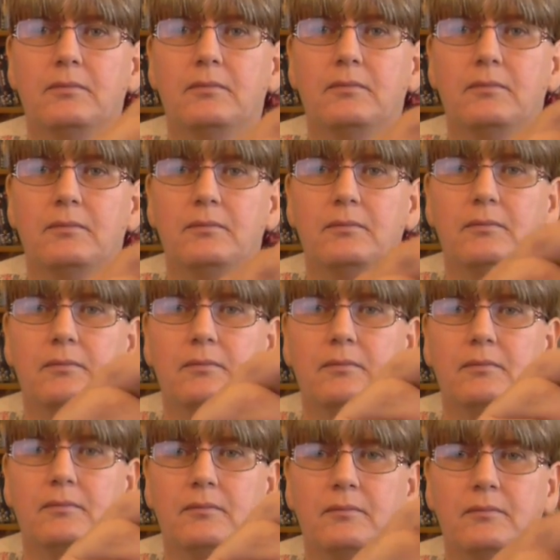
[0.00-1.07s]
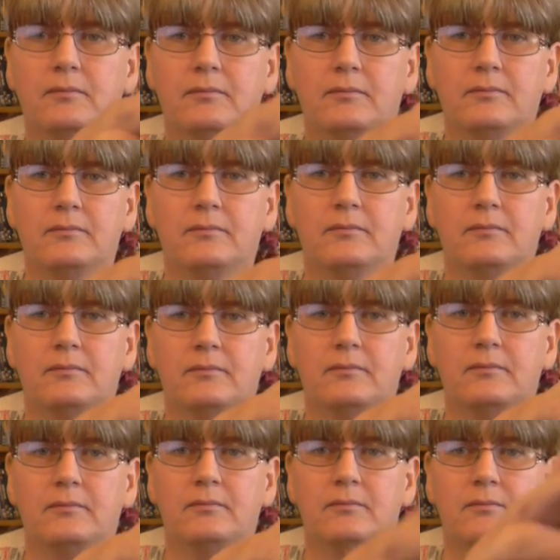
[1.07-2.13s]

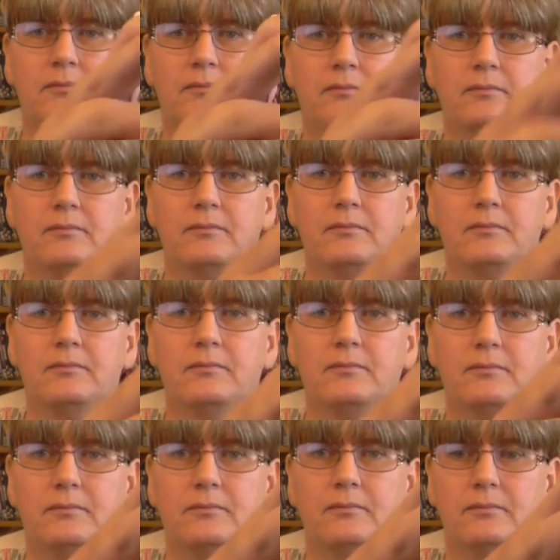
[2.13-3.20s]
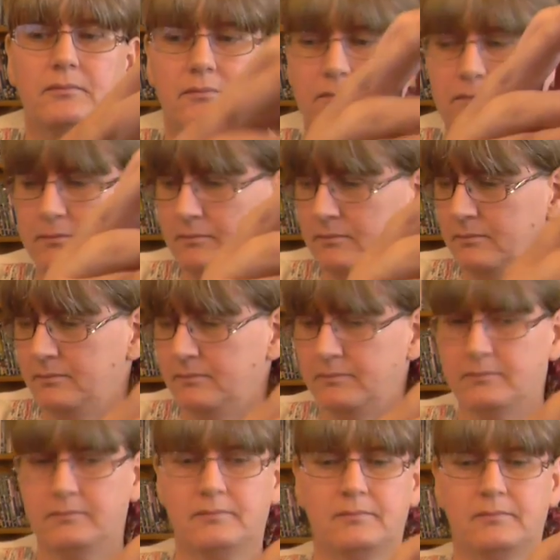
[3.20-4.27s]

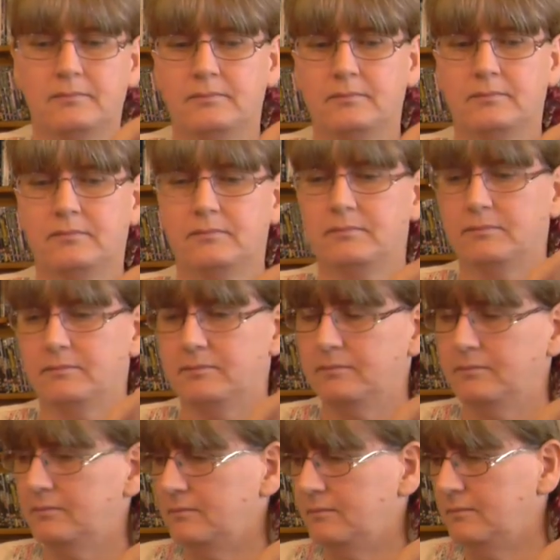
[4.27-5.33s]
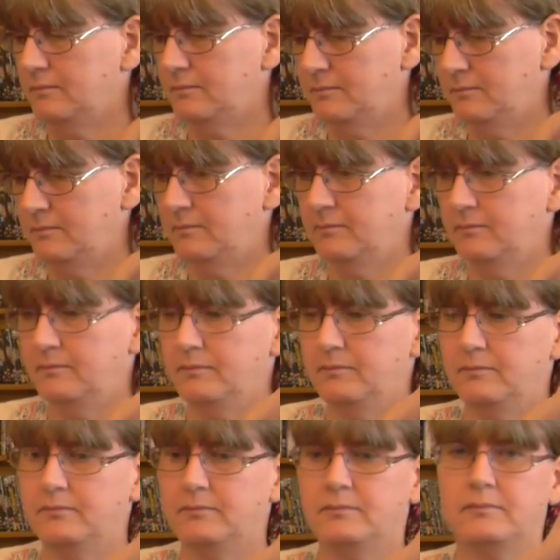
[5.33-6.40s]

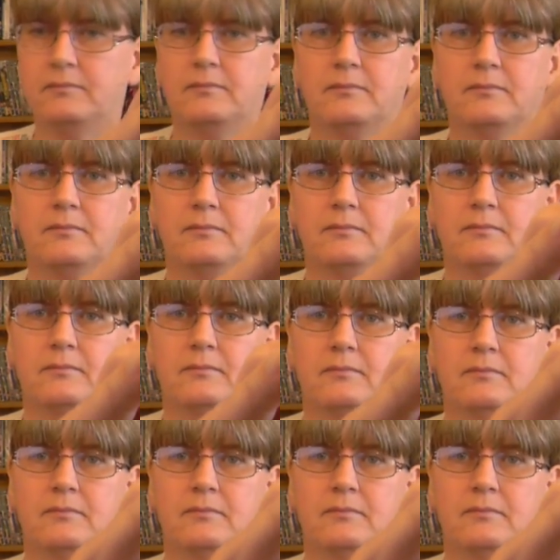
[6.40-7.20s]
(not speaking)